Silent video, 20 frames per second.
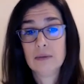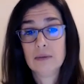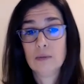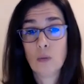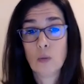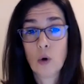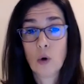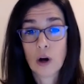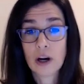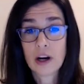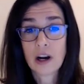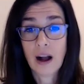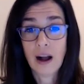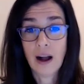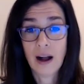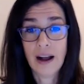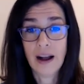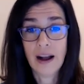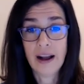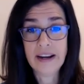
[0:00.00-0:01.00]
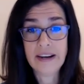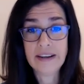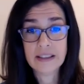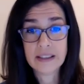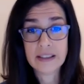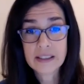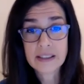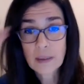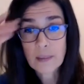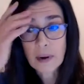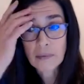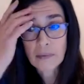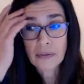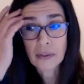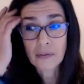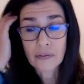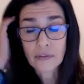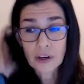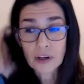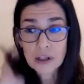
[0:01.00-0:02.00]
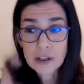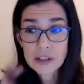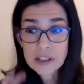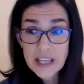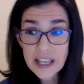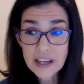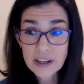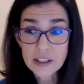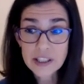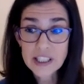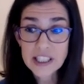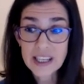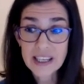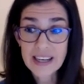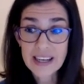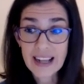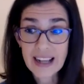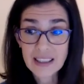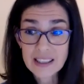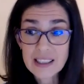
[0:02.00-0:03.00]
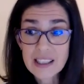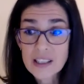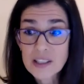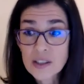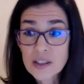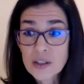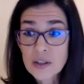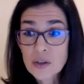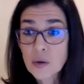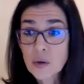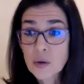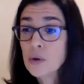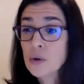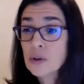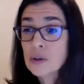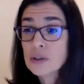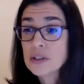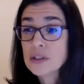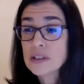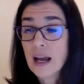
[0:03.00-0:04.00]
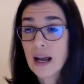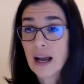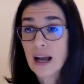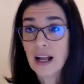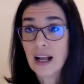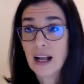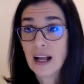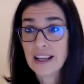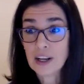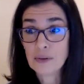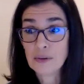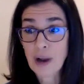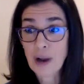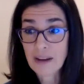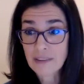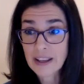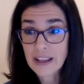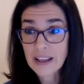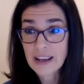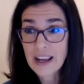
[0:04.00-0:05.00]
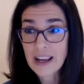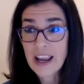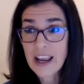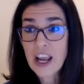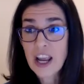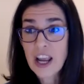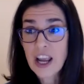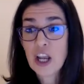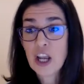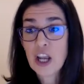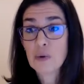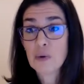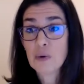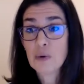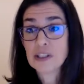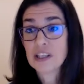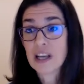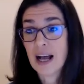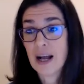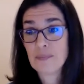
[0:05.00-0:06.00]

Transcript: work on some of the first energy analysis tools in Revit. It was